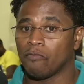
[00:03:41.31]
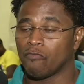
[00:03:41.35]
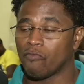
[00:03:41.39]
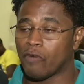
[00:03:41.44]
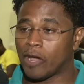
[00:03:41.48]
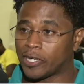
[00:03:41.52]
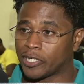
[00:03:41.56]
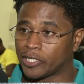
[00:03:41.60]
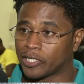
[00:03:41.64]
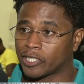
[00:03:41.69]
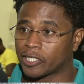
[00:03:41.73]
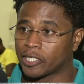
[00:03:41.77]

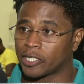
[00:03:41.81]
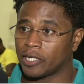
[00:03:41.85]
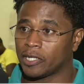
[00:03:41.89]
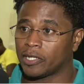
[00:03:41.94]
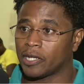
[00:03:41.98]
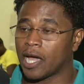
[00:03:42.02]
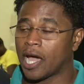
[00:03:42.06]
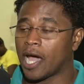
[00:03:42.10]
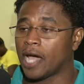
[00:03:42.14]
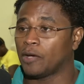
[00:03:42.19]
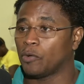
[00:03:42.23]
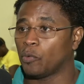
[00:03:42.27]

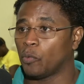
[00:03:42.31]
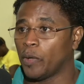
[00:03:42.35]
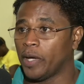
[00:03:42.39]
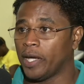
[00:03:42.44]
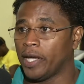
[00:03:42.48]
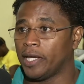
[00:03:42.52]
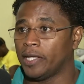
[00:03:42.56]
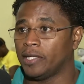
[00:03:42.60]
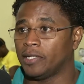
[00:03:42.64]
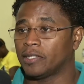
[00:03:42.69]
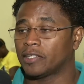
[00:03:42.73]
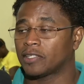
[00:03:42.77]
registered and
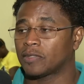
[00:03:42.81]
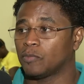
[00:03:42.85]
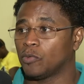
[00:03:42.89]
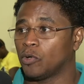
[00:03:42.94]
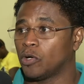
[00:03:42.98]
in this